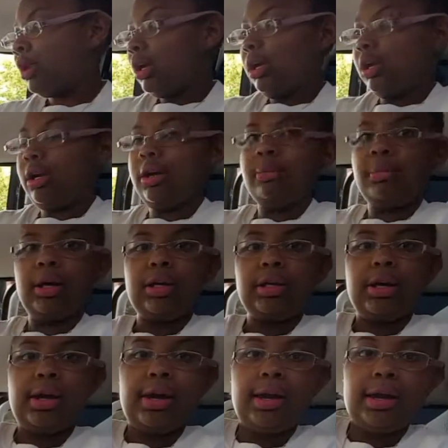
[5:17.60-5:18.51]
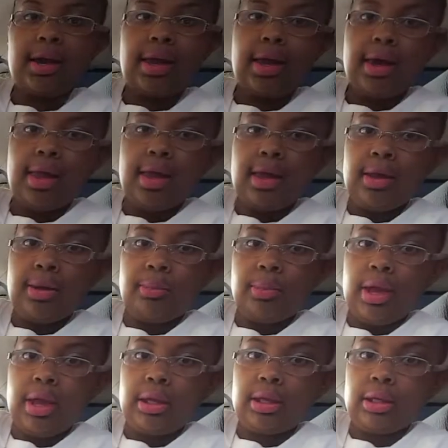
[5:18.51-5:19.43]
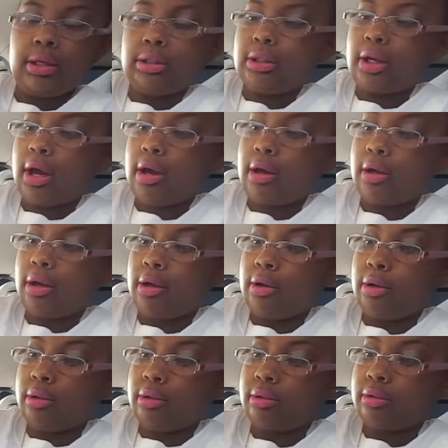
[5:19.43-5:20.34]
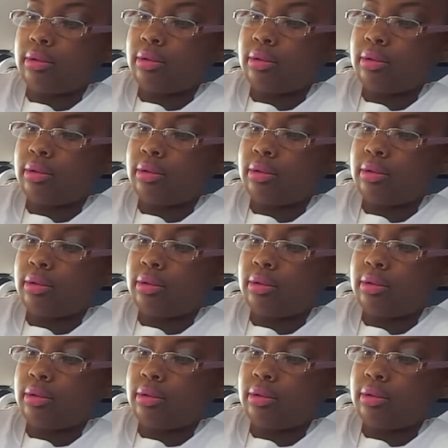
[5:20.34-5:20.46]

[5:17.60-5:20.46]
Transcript: And then my dad got a bacon taco